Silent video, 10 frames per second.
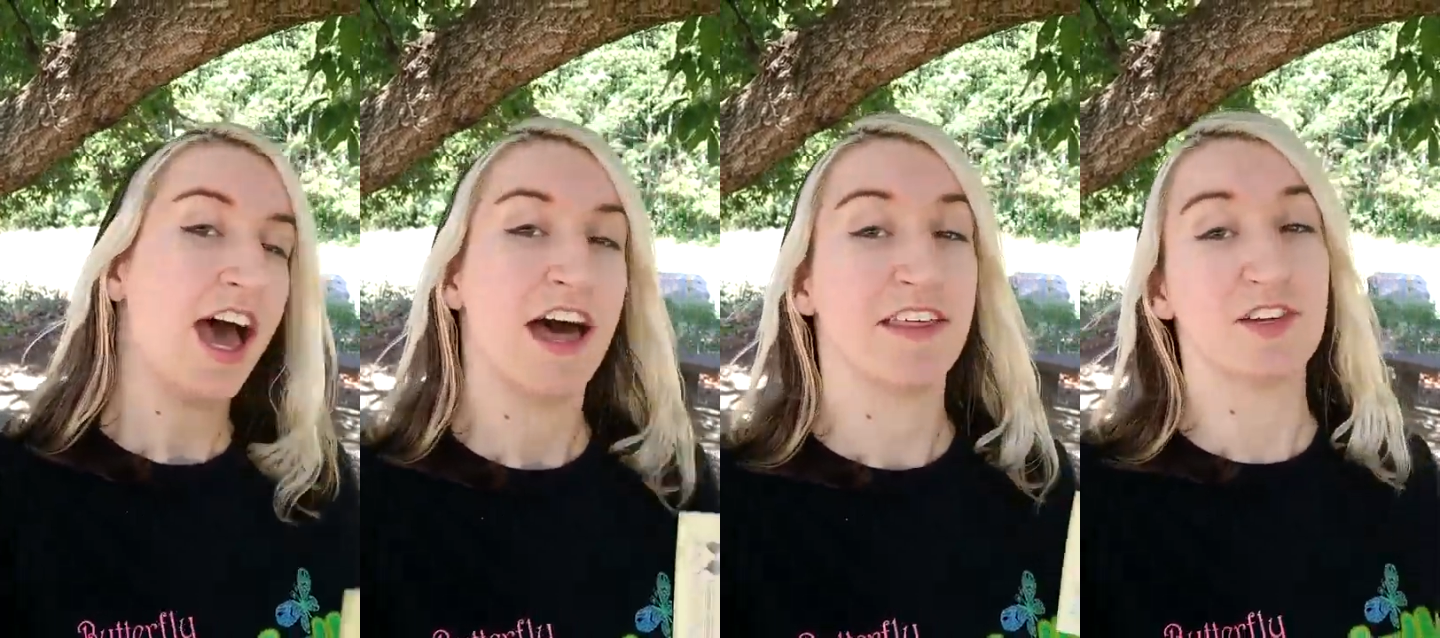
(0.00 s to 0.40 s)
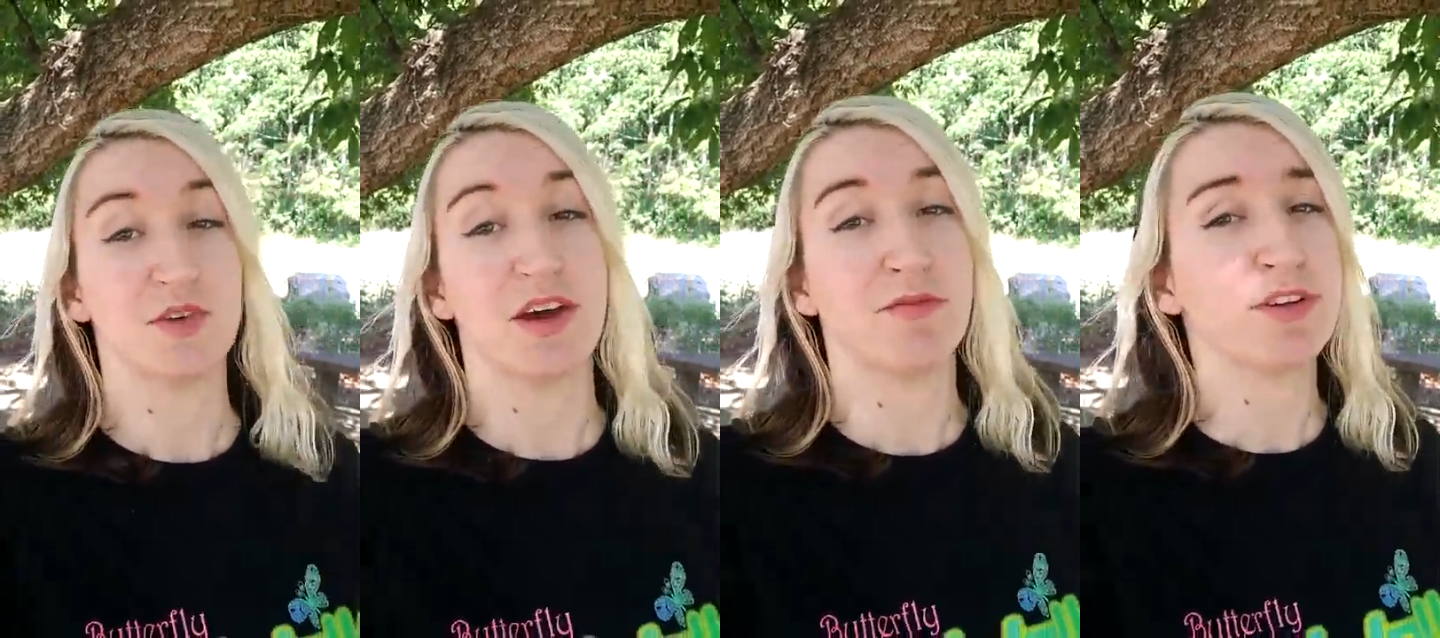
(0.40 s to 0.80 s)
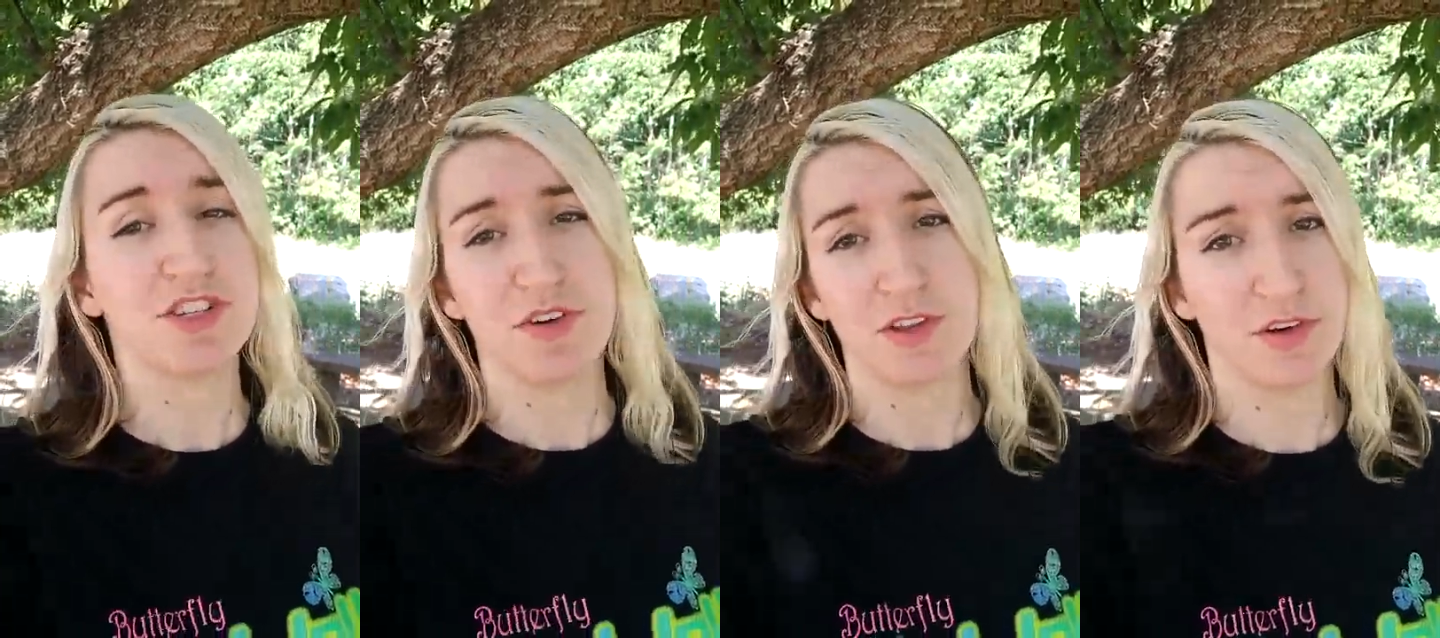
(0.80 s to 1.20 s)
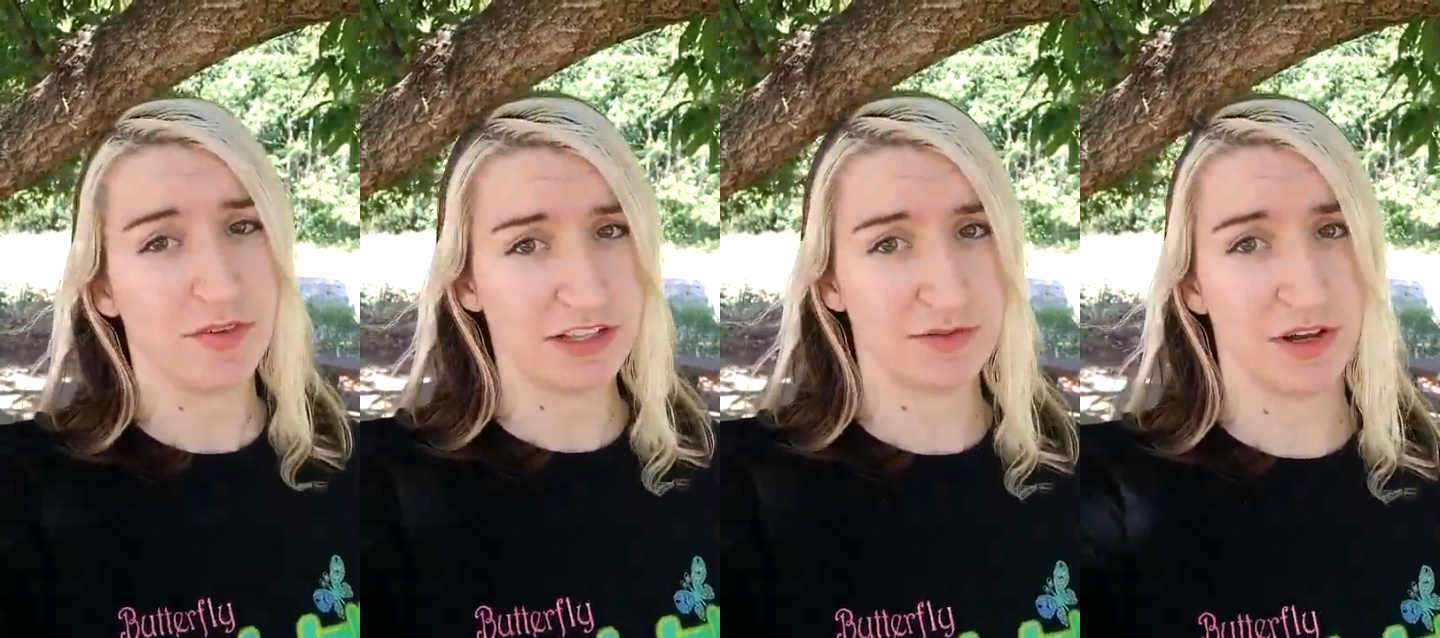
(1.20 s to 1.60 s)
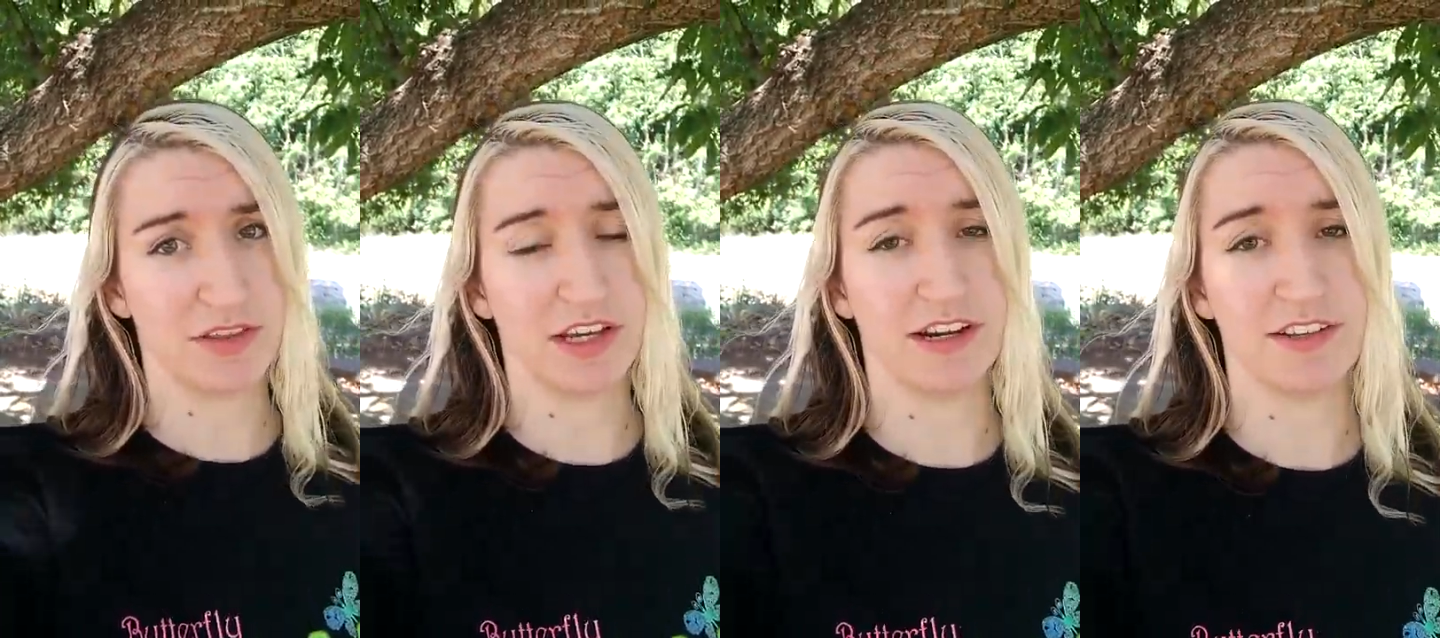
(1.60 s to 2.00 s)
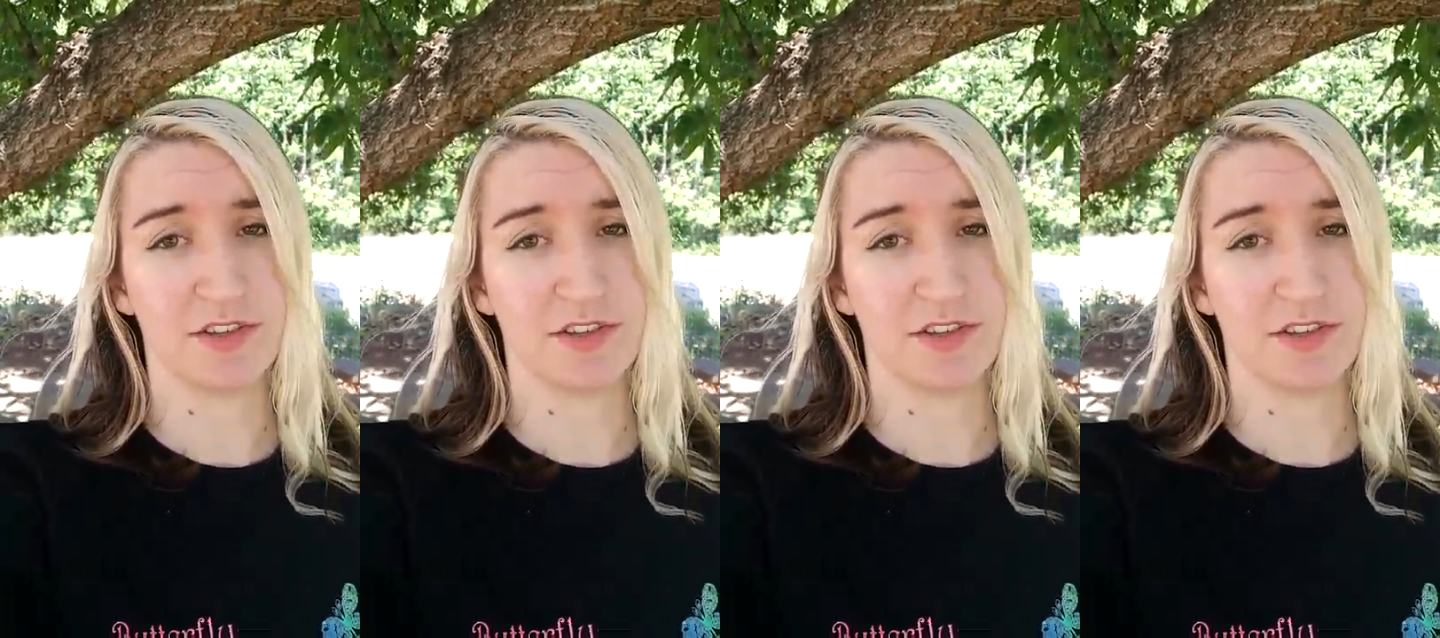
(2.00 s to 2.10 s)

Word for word: Uh, they also have a bunch of other events throughout the year.